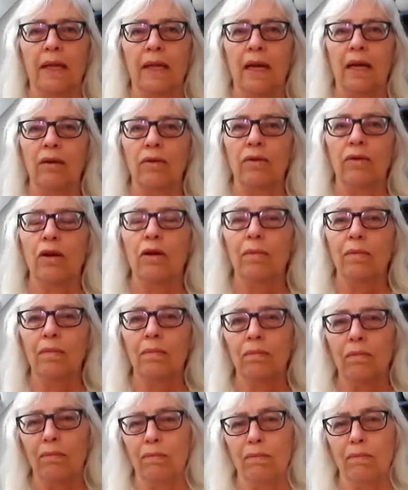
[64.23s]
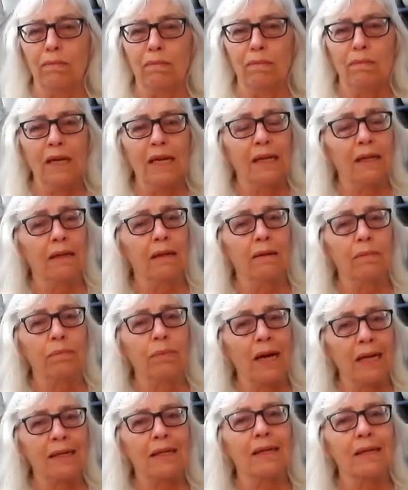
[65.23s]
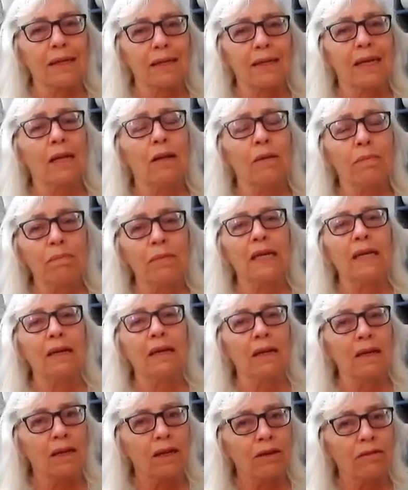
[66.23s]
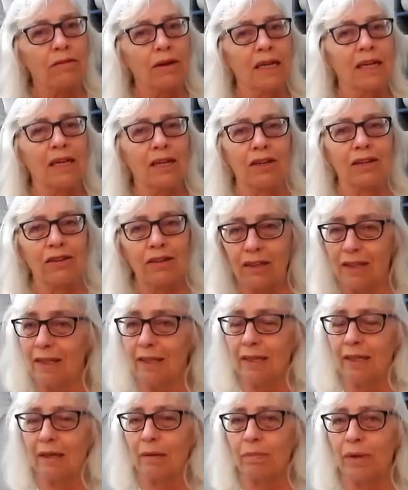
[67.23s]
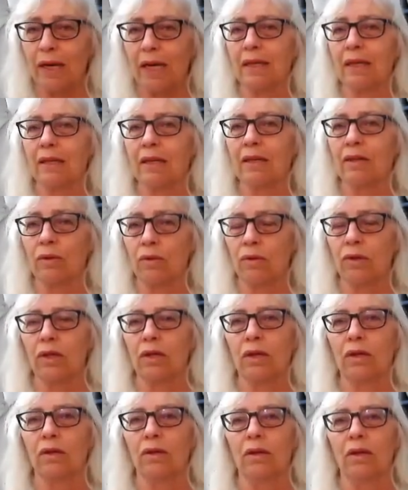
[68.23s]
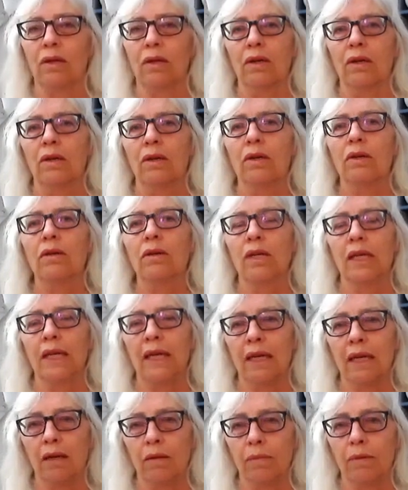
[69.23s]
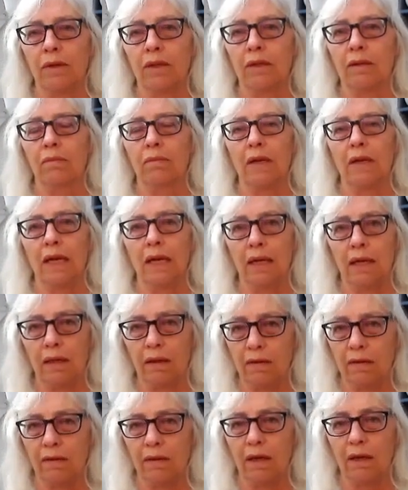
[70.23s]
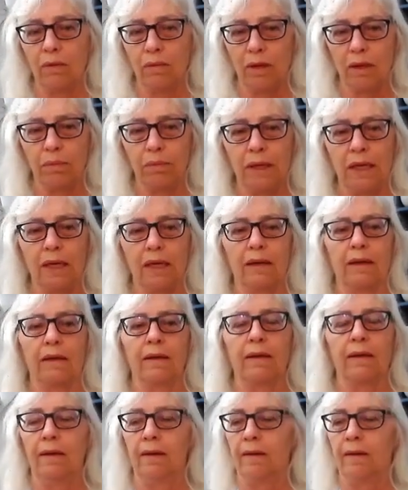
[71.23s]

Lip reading: and although medical practice has helped me, regular artistic practice has also hugely helped my health and well-being.